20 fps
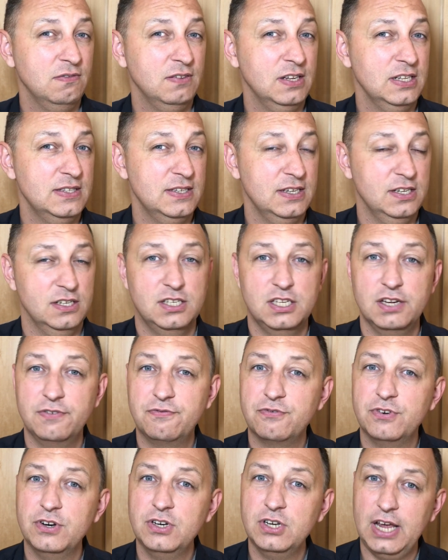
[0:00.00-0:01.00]
let's say, a
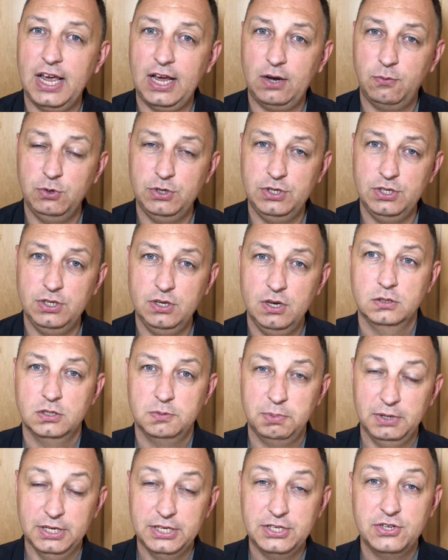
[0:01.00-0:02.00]
different equity
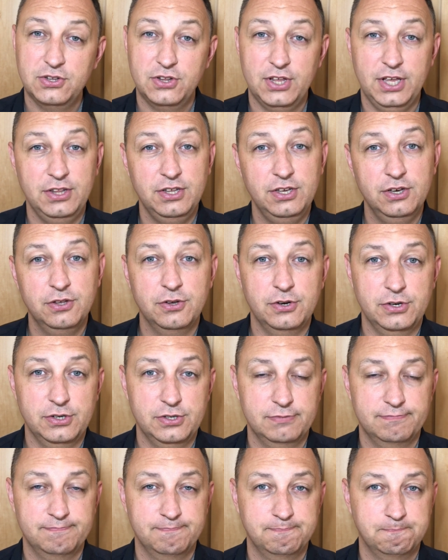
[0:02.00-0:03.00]
split than the
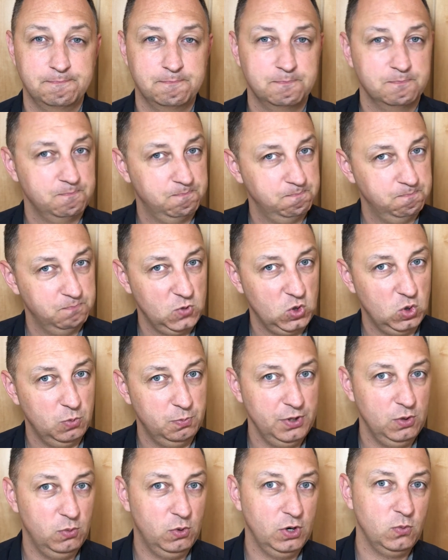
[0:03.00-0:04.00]
others. Could
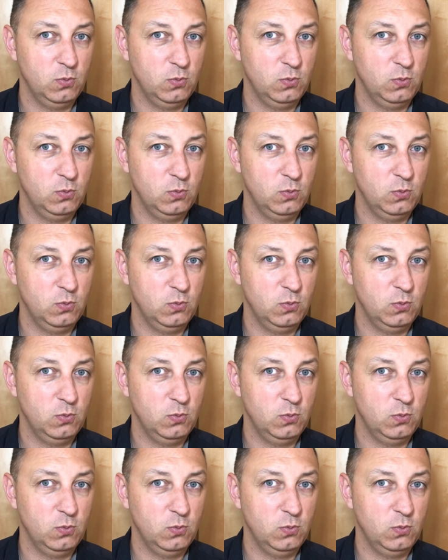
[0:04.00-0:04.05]
be one